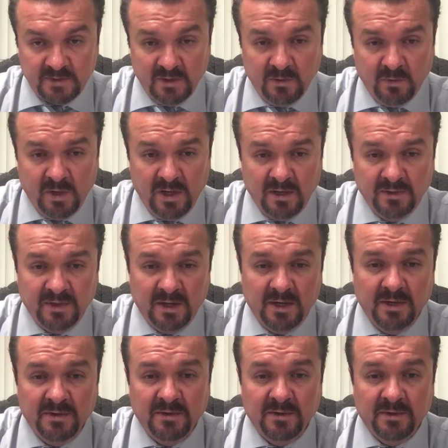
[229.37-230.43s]
while the
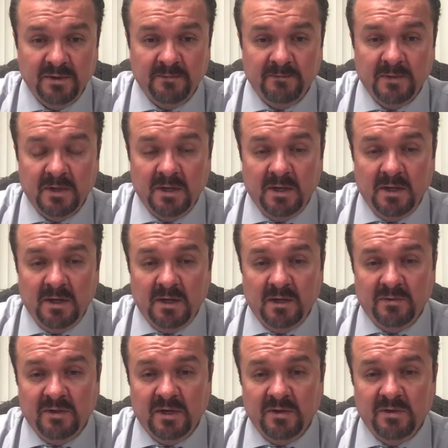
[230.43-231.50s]

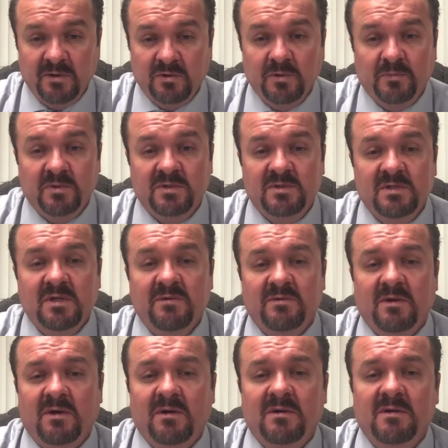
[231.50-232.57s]
other group
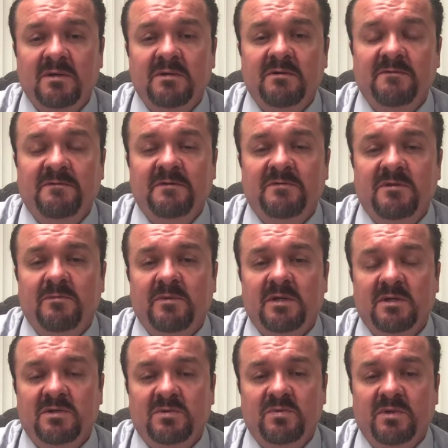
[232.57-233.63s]
received all 150
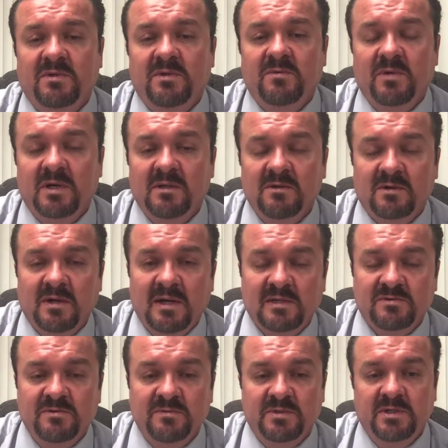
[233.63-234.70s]
minutes with their regular
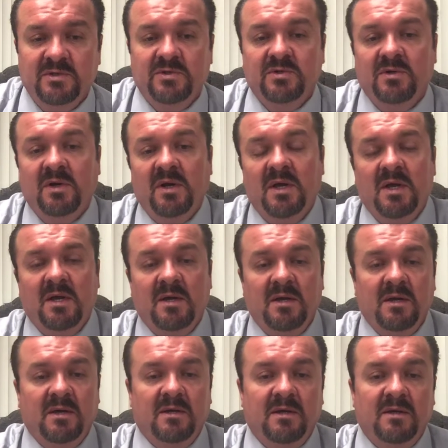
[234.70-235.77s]
classroom teacher.
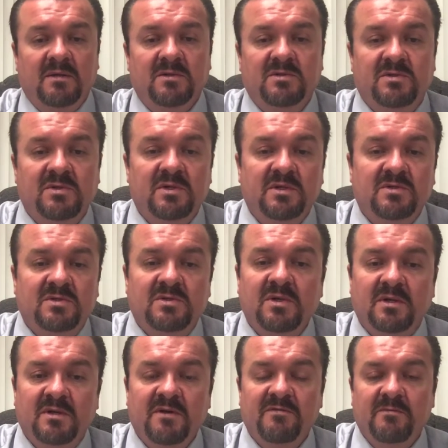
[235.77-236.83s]
The students
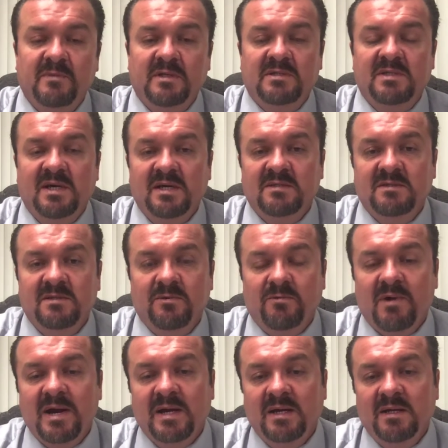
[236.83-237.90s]
took government tests in
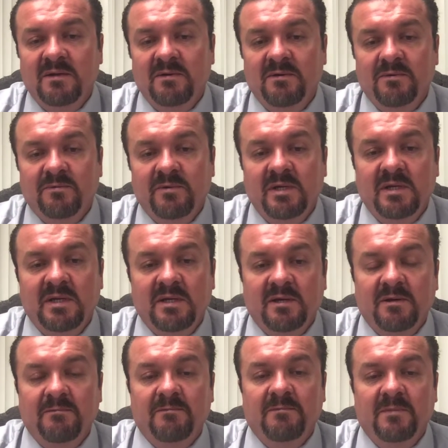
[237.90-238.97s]
writing, reading,
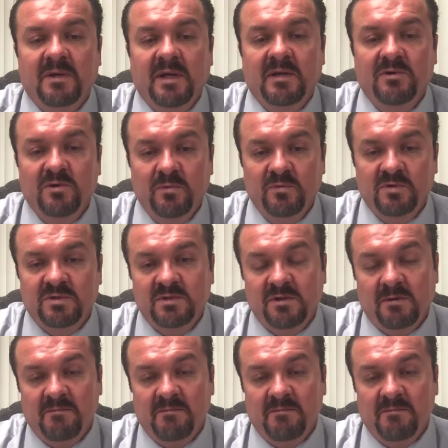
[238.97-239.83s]
and numeracy or